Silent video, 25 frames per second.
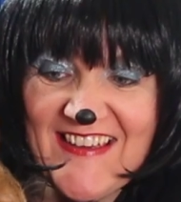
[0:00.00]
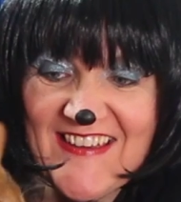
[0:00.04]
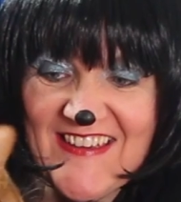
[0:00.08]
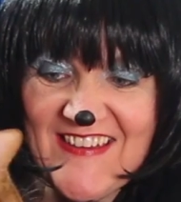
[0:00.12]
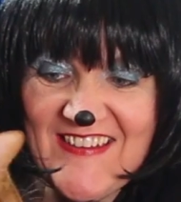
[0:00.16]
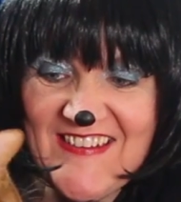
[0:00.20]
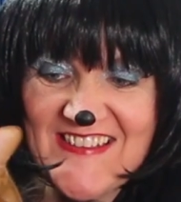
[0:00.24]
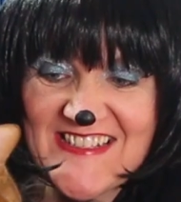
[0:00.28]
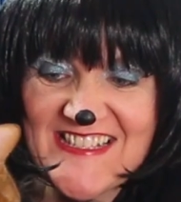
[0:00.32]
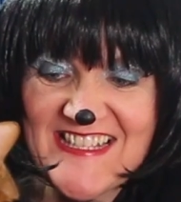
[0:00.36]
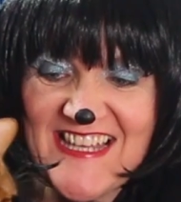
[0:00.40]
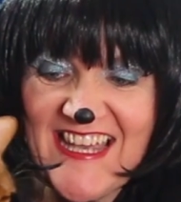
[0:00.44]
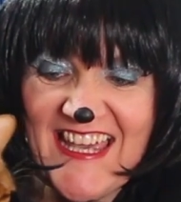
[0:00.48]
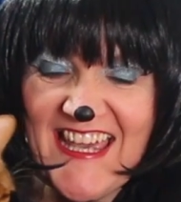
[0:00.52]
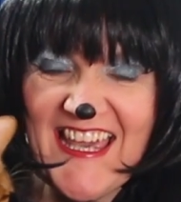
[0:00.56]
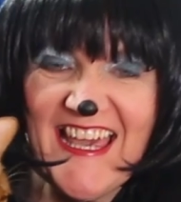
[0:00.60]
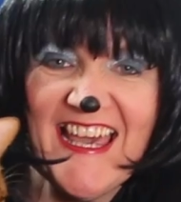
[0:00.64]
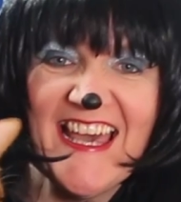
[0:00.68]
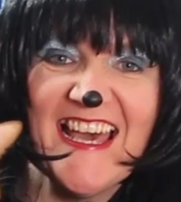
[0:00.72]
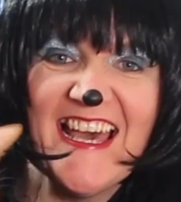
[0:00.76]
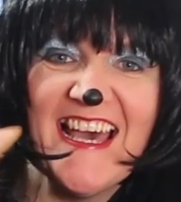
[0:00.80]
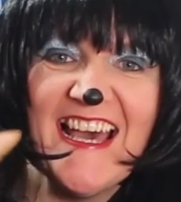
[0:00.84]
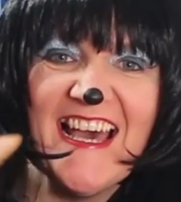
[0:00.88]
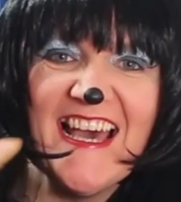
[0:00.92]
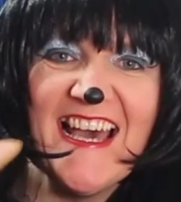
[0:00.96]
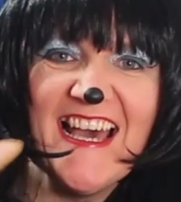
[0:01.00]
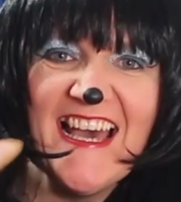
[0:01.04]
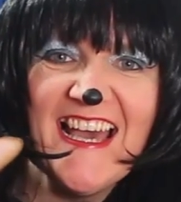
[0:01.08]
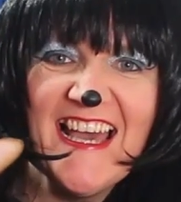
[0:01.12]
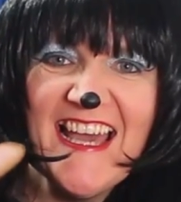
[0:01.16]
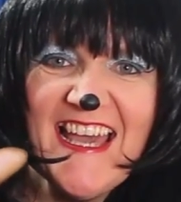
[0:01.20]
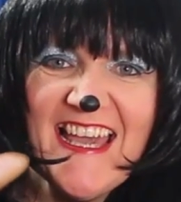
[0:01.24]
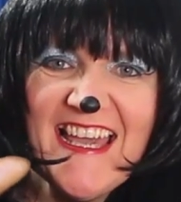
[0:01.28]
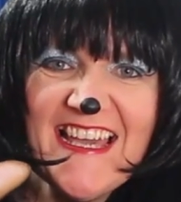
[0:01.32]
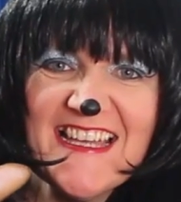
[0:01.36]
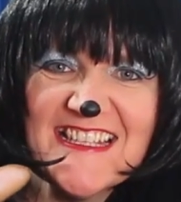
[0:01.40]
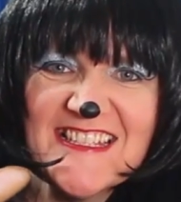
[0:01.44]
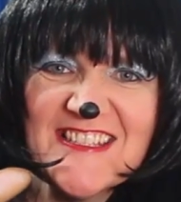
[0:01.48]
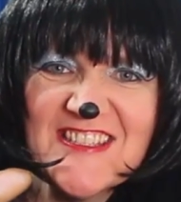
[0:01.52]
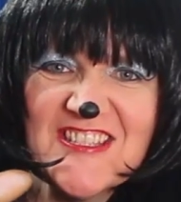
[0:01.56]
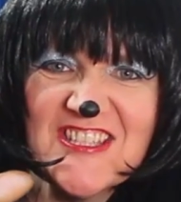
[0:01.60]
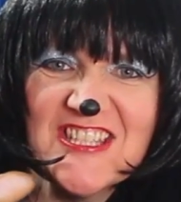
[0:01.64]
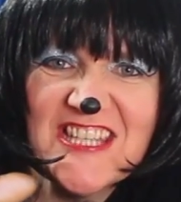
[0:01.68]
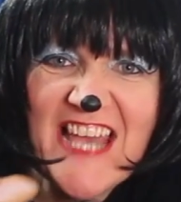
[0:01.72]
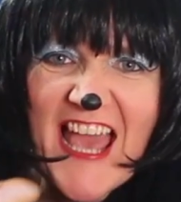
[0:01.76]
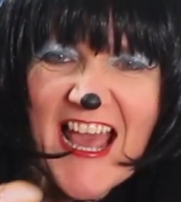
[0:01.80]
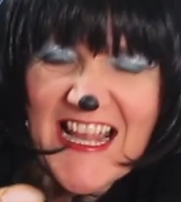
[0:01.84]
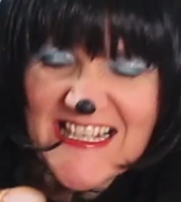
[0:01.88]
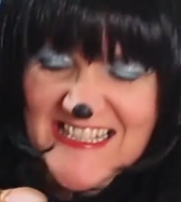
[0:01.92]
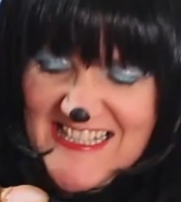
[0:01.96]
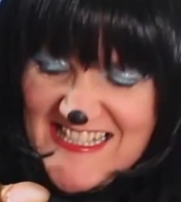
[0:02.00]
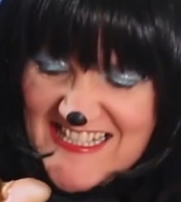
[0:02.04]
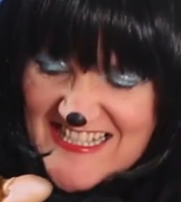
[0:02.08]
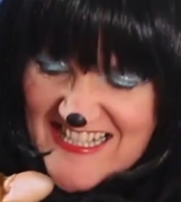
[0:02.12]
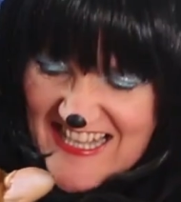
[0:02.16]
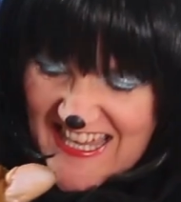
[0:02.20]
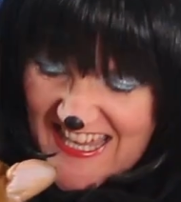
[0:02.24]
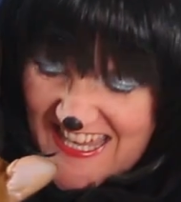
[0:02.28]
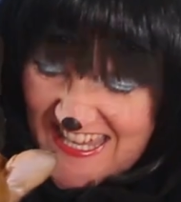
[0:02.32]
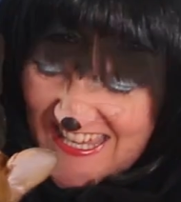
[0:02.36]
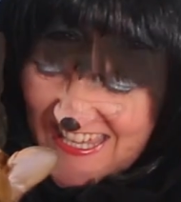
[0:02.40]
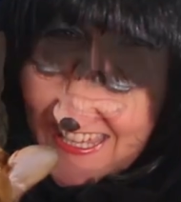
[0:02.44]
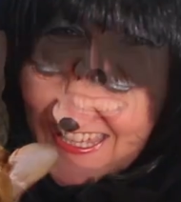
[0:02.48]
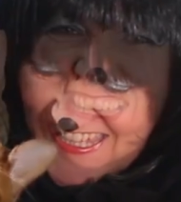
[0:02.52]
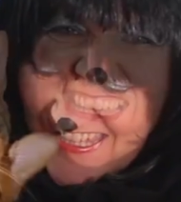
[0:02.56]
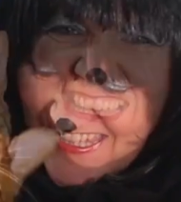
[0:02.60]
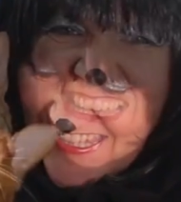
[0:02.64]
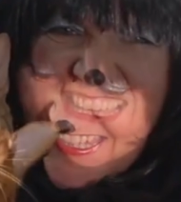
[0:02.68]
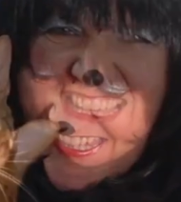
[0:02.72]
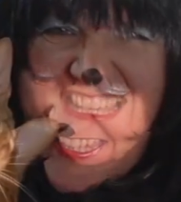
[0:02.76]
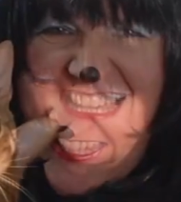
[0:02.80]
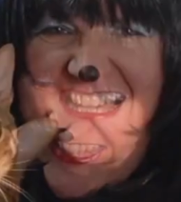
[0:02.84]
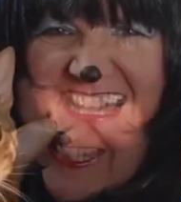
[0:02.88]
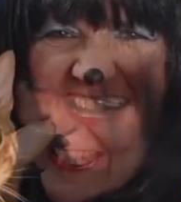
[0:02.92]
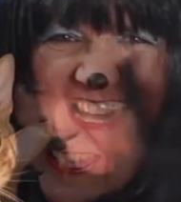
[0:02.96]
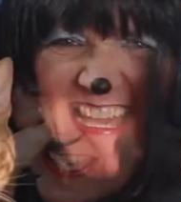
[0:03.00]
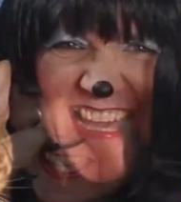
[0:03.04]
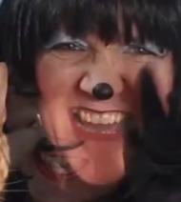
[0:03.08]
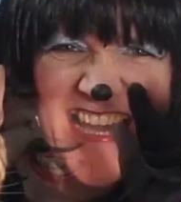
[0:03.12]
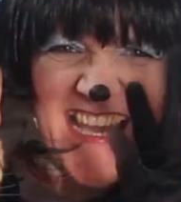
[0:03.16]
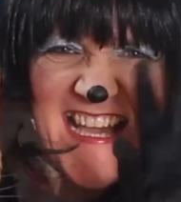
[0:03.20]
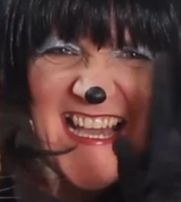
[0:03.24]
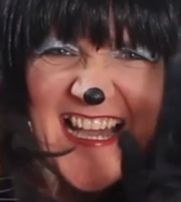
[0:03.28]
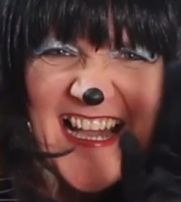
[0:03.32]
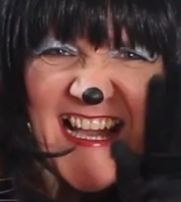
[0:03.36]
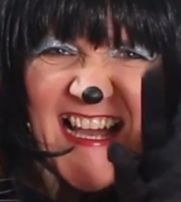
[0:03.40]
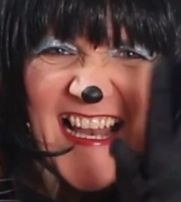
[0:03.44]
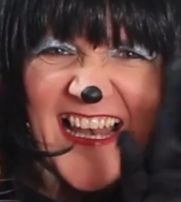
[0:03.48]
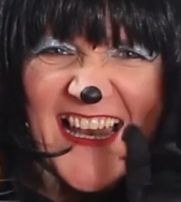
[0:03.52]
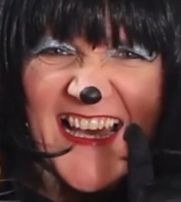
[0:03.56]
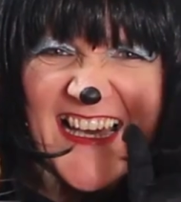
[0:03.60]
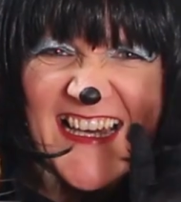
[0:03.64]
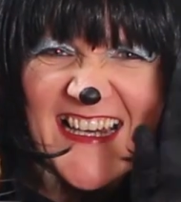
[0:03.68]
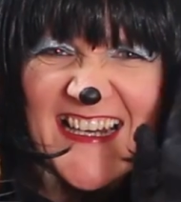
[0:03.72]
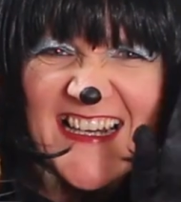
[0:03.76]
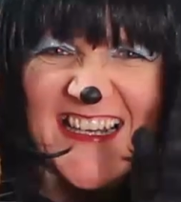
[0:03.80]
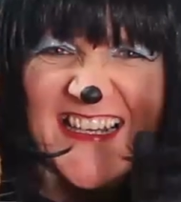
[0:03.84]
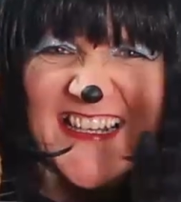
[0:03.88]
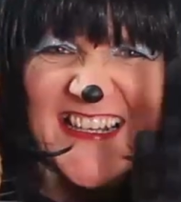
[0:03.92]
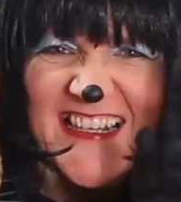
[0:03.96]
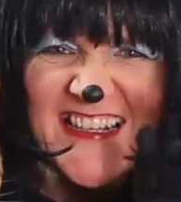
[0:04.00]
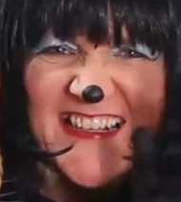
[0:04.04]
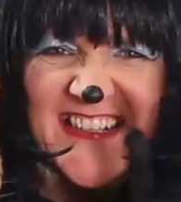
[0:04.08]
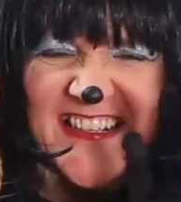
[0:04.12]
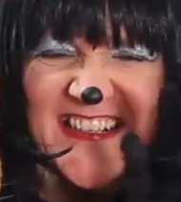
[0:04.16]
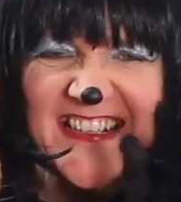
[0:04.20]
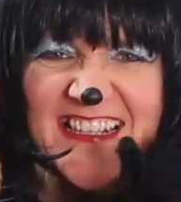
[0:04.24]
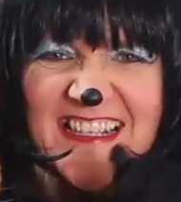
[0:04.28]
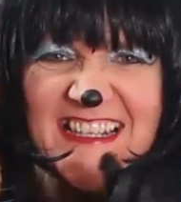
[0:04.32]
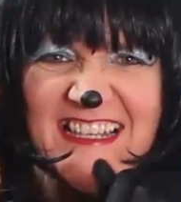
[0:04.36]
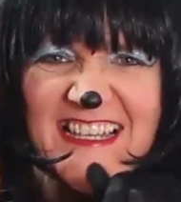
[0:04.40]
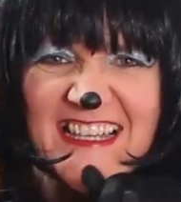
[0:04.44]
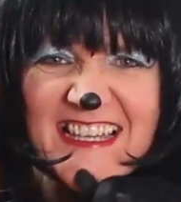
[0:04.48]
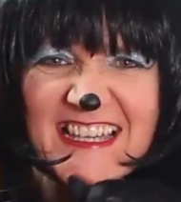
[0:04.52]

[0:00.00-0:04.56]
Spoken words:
look who's here. It's Chatzi. Hello.